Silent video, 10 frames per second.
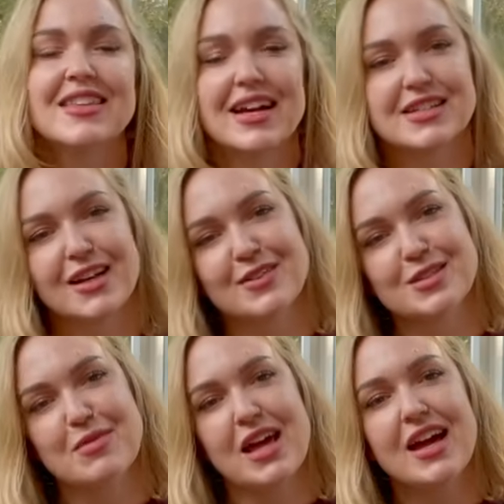that tells
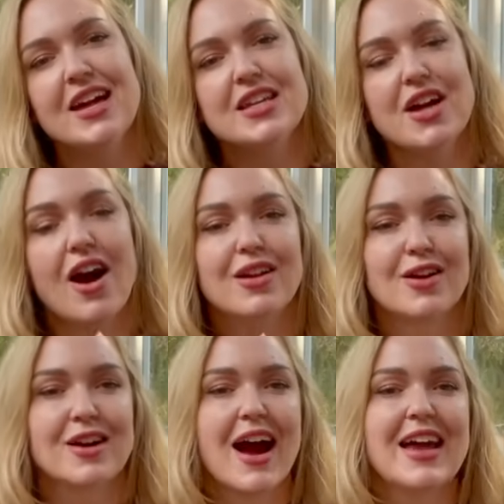me y'all
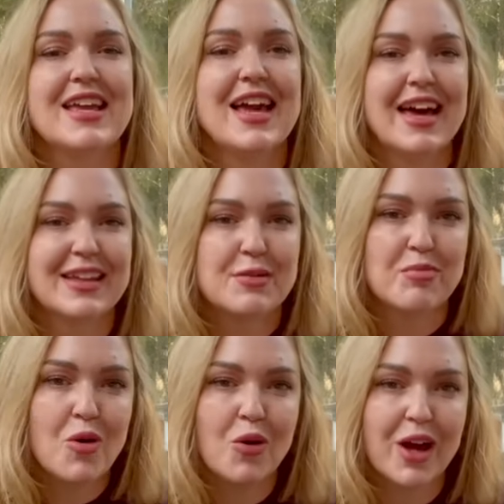are not yet at the
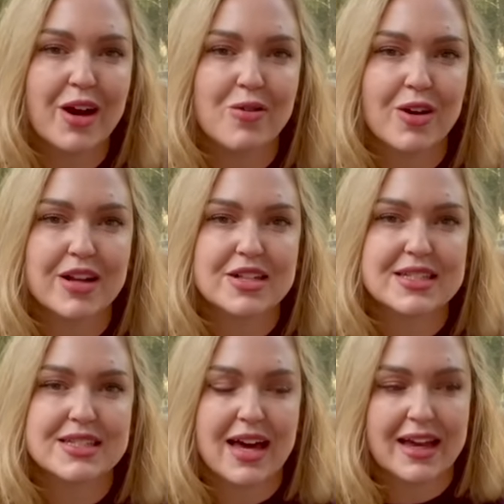point where you're
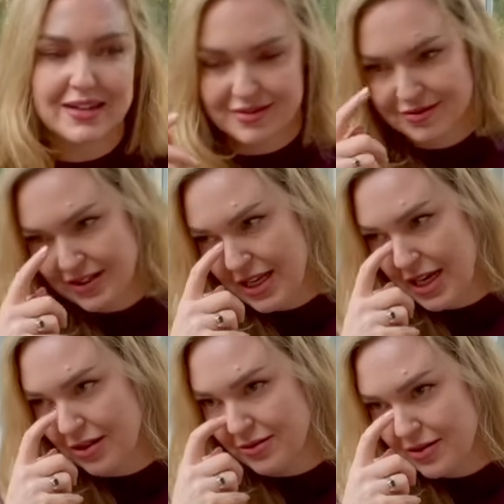just like, you
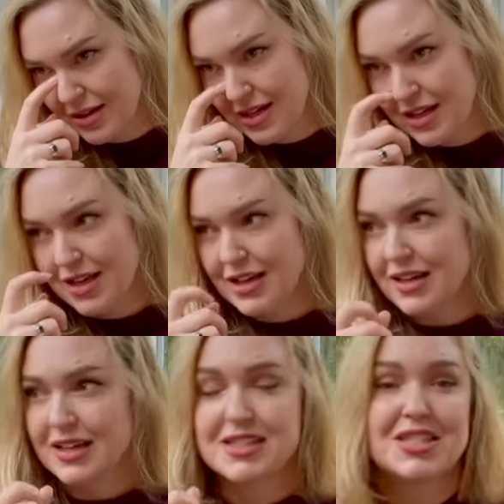know,
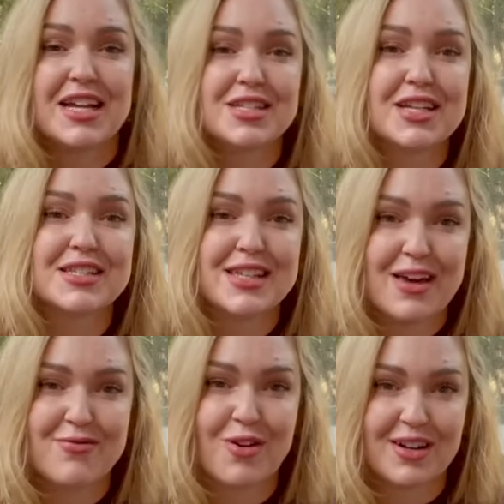exchanging
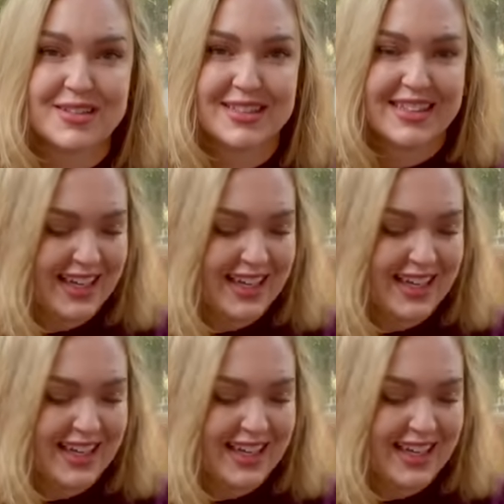safe words.